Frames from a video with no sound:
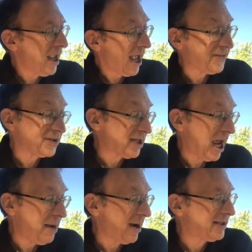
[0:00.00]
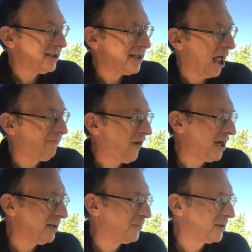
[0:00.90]
At the time, I did not
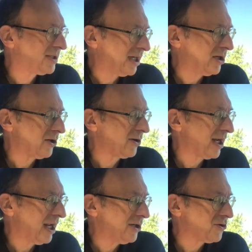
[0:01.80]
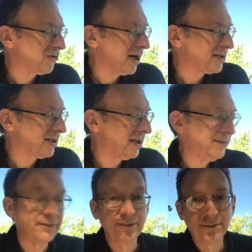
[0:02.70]
find it particularly interesting.
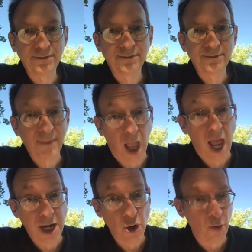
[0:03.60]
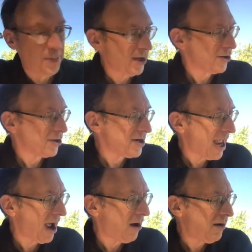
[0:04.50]
I know better
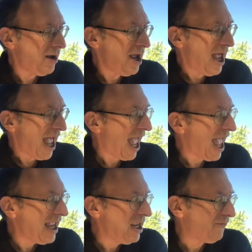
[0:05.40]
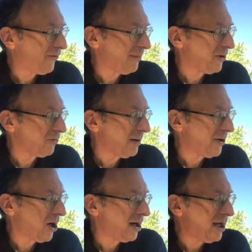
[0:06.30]
now. Hanging from the
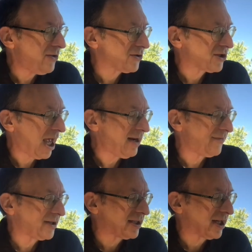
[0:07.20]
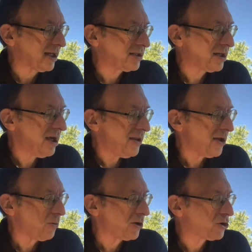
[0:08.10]
ribbon on either side of the disc,
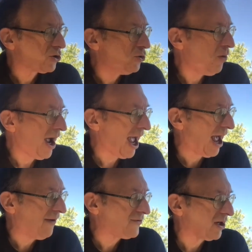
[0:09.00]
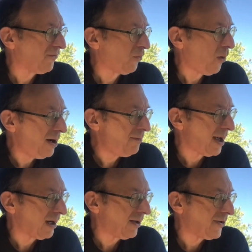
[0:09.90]
there were two halves of one
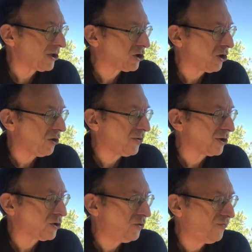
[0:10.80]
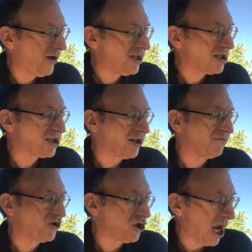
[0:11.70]
metal that showed the two faces of
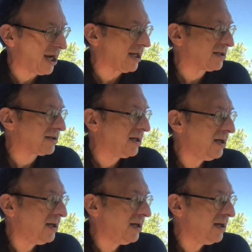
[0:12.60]
Janus.